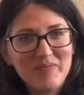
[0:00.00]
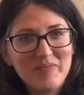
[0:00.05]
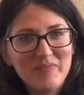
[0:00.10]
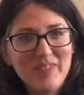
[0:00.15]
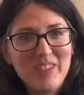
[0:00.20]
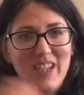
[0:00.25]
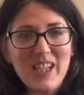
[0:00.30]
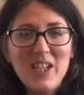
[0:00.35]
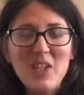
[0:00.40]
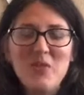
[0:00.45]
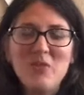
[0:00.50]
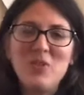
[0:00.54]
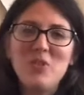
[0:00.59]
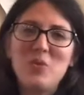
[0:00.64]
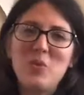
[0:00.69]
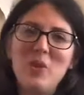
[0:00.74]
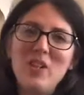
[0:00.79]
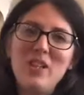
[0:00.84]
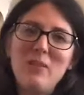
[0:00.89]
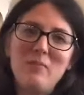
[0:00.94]
thank you for
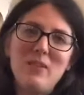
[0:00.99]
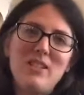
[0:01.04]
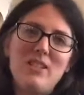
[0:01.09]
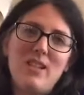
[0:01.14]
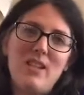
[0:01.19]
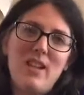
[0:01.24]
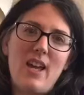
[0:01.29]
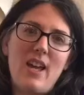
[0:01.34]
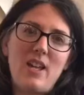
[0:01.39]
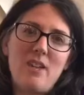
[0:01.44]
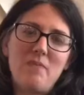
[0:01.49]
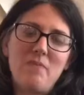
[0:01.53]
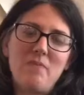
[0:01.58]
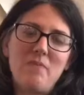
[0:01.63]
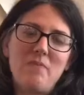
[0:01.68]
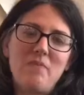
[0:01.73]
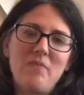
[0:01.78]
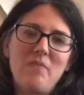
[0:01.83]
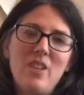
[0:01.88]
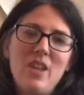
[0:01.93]
joining me today.
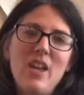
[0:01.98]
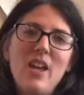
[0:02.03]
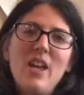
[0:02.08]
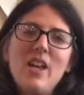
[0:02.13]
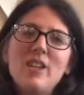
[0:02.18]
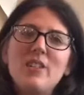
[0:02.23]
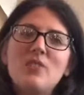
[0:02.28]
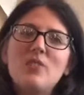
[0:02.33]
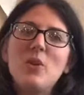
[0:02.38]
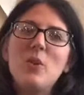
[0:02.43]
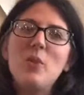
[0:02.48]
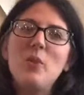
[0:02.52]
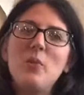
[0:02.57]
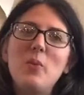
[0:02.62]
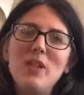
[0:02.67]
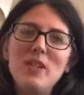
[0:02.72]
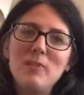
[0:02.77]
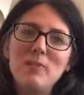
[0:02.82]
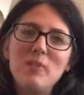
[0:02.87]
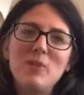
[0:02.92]
So
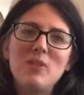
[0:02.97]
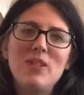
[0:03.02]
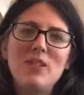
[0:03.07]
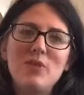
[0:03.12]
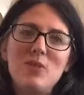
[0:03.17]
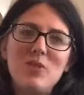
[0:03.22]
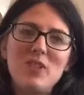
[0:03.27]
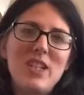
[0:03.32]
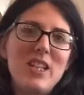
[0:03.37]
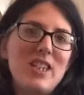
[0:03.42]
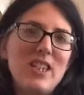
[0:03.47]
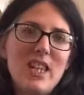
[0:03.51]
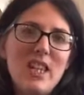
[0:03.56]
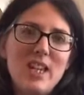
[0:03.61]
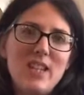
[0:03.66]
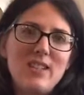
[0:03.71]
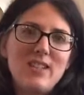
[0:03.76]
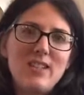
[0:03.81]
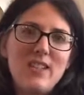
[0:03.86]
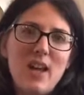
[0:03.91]
one of the most interesting
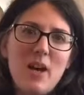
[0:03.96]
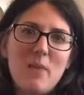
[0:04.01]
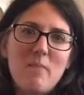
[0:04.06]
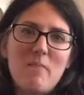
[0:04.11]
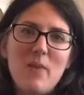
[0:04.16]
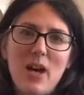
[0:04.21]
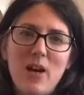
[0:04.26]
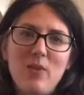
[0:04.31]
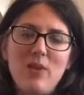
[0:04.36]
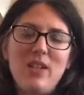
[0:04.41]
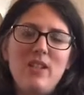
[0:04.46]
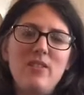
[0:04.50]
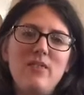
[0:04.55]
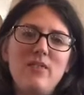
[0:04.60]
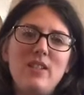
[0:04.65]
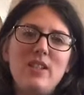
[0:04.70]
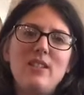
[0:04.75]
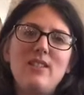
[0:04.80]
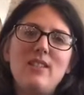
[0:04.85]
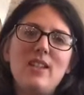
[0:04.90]
things about
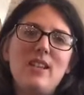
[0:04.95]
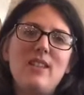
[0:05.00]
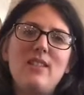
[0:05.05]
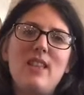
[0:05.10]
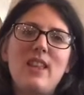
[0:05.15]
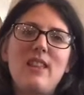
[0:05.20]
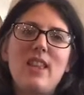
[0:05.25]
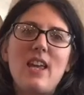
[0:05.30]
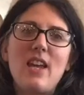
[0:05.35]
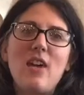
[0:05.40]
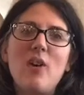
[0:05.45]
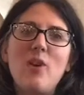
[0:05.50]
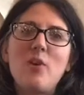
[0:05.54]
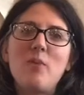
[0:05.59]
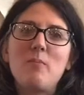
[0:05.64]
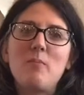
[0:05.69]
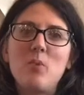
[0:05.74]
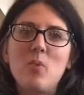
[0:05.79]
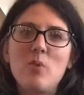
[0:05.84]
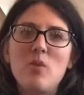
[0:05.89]
infants is that they are
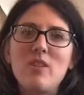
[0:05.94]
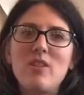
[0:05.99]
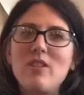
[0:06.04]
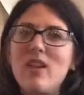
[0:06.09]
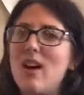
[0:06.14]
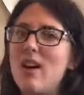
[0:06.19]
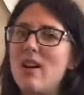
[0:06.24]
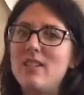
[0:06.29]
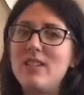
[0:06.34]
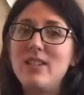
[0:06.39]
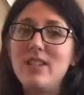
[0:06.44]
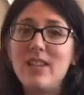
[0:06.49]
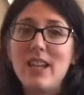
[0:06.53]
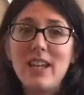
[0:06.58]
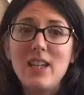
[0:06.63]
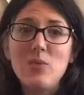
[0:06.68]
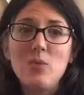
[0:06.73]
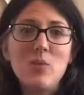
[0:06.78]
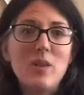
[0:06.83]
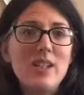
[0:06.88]
born on
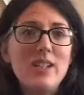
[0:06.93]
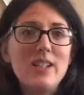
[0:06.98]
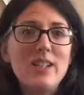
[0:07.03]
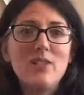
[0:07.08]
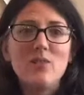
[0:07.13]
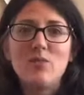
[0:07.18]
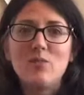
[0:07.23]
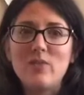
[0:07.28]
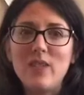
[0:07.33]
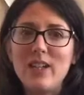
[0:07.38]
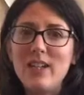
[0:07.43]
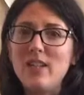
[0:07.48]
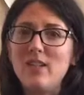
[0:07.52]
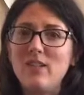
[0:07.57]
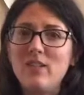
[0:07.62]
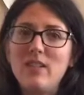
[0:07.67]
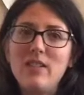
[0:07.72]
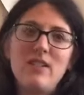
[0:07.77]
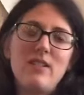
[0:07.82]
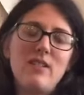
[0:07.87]
day 1 ready to
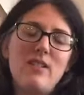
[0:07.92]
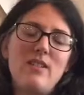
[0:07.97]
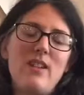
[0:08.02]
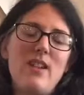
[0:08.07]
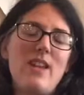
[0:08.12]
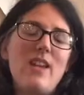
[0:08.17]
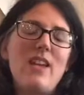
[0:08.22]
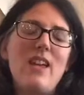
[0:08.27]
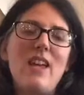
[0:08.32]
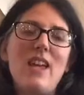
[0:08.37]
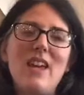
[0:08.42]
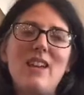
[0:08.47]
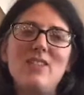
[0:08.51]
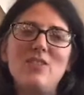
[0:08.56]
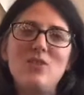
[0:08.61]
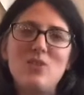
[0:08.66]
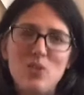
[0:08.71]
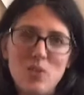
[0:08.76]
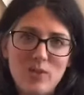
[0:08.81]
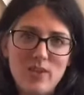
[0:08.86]
learn. As
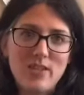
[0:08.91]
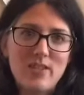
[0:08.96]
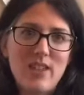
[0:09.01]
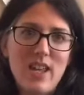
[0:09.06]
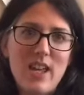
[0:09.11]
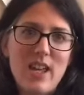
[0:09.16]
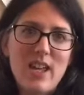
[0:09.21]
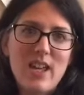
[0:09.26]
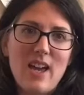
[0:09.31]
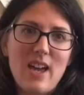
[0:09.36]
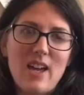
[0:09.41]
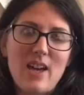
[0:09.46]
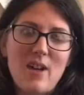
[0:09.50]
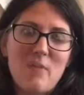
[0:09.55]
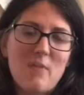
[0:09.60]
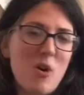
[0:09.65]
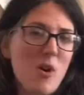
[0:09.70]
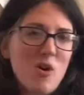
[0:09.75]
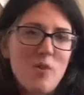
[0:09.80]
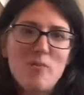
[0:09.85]
soon as they
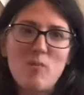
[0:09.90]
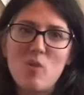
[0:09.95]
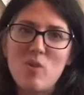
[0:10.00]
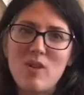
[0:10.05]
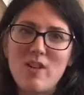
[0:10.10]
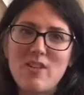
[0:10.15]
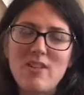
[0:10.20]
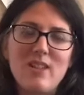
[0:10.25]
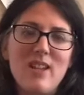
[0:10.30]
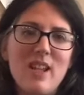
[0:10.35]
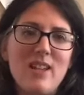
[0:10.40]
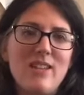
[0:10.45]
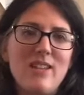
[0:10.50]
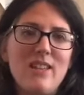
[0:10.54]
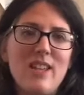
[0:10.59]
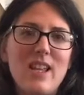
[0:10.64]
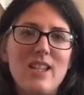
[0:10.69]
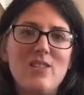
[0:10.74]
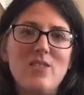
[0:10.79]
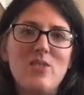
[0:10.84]
are born, then
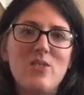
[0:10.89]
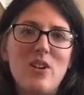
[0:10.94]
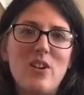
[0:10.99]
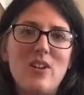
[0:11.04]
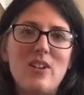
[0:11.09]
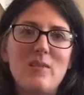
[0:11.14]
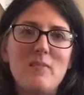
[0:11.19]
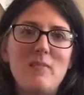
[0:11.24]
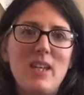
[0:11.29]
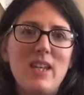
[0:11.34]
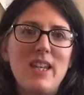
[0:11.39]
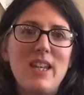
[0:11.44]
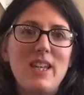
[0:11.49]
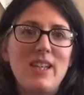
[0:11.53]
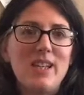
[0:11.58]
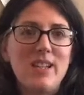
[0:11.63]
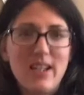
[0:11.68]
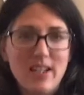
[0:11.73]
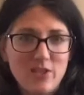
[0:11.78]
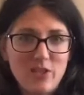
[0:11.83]
they start making
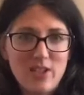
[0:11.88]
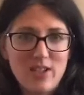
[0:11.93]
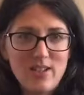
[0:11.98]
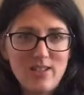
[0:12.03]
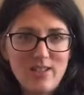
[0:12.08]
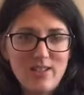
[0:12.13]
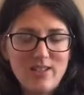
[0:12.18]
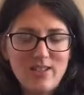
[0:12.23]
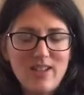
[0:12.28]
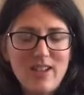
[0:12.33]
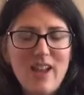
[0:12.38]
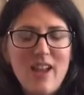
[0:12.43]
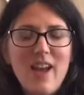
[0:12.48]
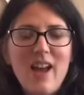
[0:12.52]
connections